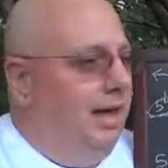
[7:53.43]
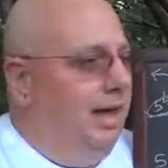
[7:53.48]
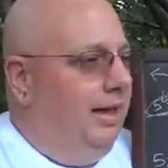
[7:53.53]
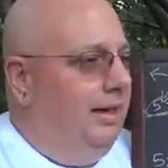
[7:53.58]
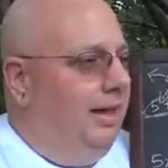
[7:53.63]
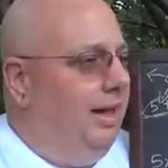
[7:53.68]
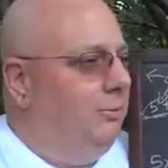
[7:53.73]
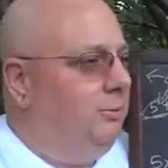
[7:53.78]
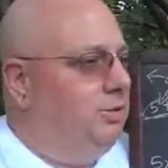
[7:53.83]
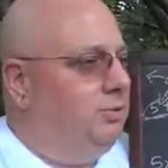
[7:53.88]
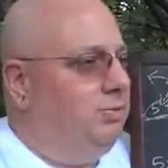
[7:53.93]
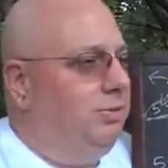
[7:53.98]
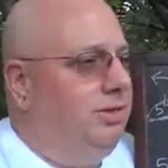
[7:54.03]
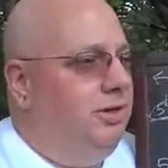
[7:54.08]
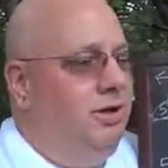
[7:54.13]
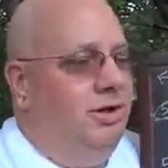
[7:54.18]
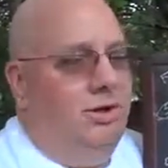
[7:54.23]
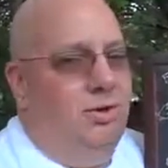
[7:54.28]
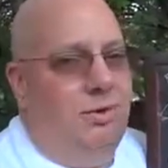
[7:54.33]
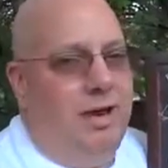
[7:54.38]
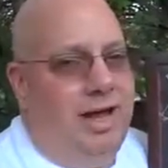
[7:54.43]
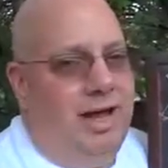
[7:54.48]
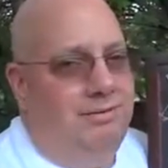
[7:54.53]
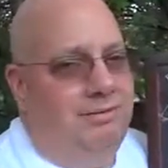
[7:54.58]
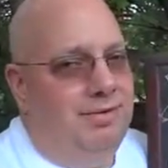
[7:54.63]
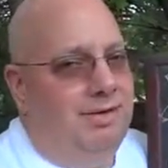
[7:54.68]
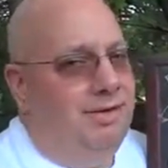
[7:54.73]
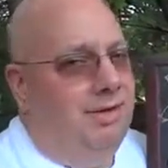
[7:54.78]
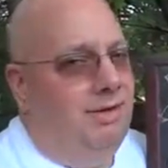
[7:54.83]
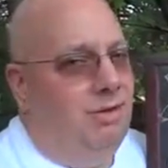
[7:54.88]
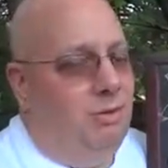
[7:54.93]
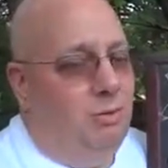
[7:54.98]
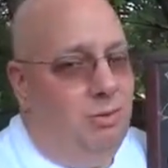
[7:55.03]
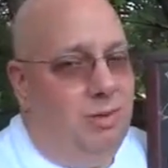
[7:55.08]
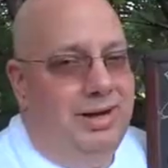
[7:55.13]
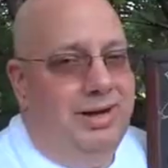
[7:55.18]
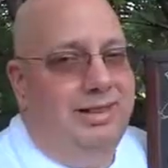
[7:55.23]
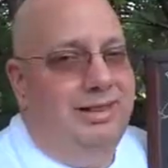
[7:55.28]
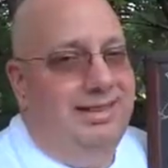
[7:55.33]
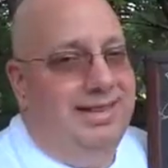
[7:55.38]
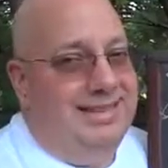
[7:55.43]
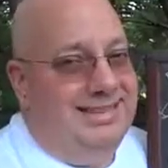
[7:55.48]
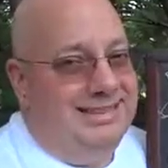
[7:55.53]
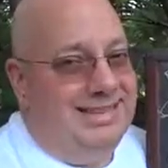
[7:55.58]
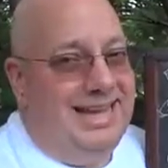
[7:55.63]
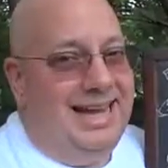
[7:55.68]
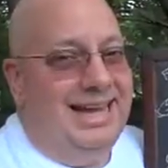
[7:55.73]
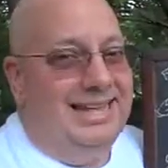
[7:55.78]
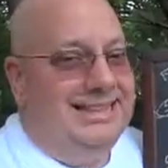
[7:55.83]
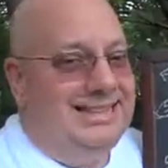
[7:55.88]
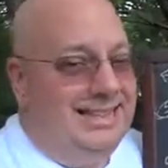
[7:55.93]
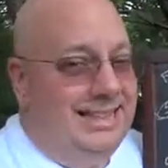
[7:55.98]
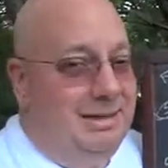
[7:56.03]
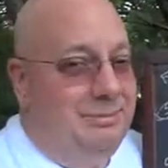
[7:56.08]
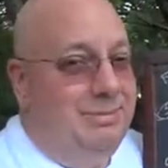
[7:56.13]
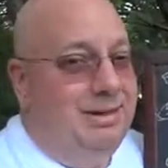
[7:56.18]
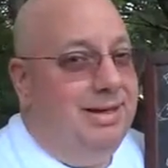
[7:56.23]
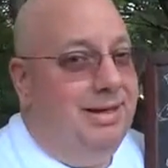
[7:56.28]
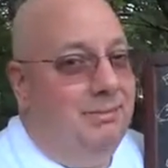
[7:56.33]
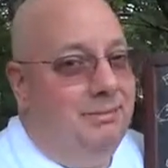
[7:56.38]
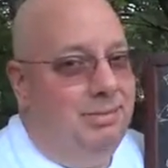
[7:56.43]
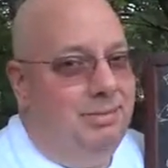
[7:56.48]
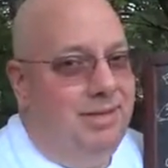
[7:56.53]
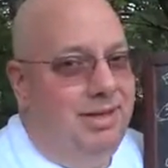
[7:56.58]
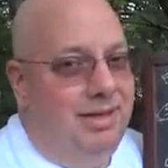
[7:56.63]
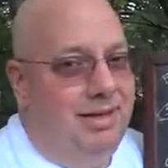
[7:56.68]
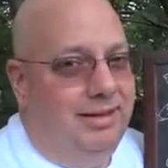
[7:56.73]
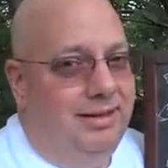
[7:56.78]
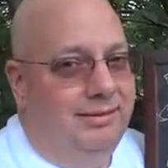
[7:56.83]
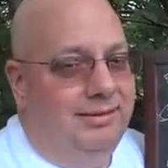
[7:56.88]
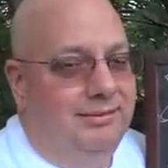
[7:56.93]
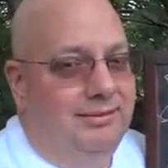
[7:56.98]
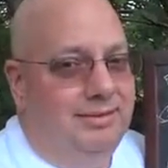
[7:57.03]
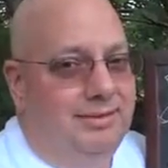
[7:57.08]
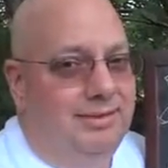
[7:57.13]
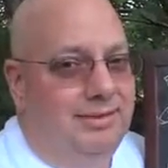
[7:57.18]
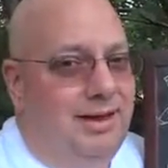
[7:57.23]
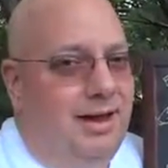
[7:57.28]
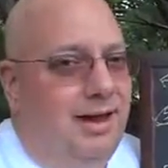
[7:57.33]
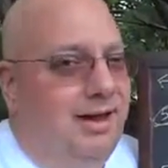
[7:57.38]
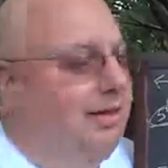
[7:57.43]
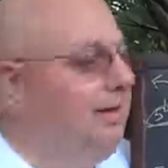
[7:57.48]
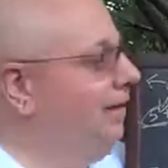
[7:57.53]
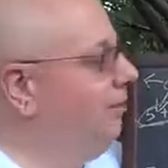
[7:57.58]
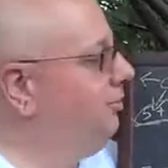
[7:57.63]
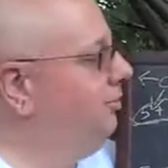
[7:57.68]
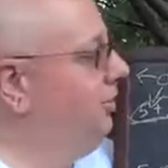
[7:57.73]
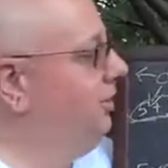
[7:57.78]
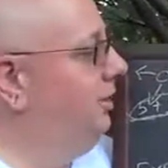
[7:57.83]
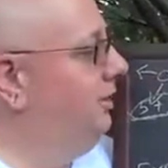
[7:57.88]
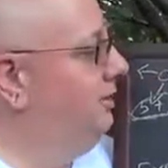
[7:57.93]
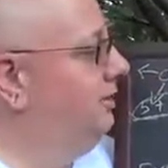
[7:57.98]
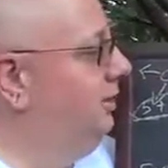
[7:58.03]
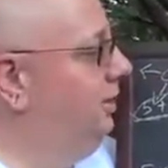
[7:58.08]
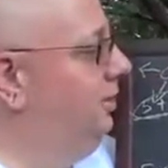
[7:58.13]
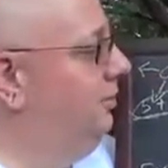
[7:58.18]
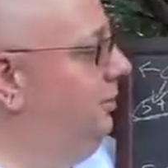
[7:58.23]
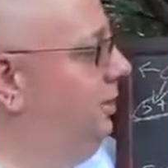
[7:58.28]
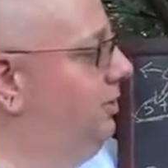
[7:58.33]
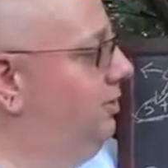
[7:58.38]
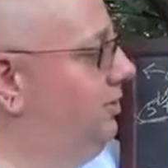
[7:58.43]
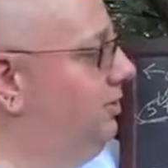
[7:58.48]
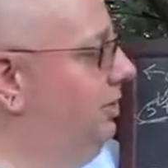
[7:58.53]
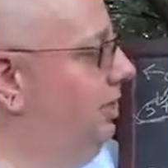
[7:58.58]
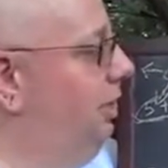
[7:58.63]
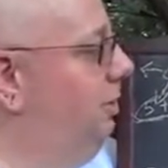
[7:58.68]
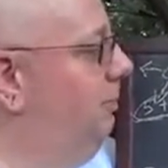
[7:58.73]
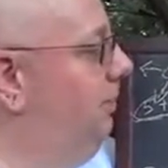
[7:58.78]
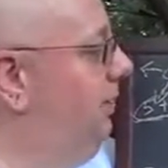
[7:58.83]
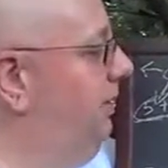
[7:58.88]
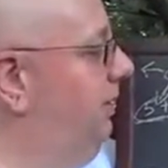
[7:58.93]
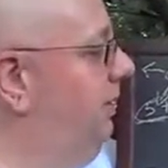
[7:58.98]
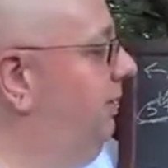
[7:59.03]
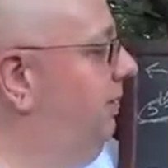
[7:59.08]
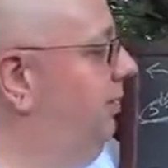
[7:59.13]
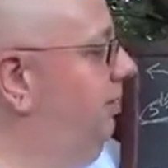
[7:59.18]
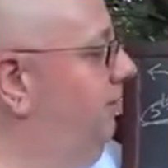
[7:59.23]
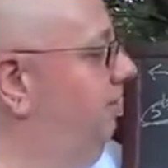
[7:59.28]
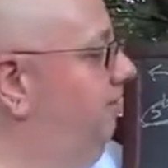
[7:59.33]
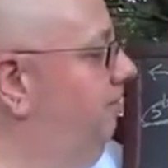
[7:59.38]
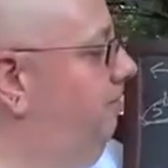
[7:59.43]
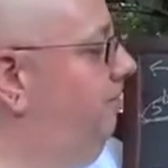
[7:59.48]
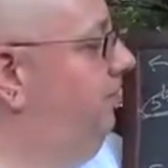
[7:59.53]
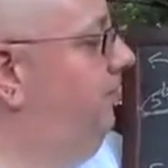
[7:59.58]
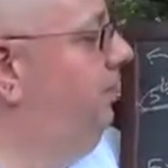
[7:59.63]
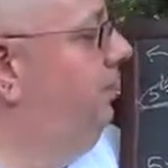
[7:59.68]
and that which we call gravity are one and the exact same damn thing, dielectric acceleration. Up here,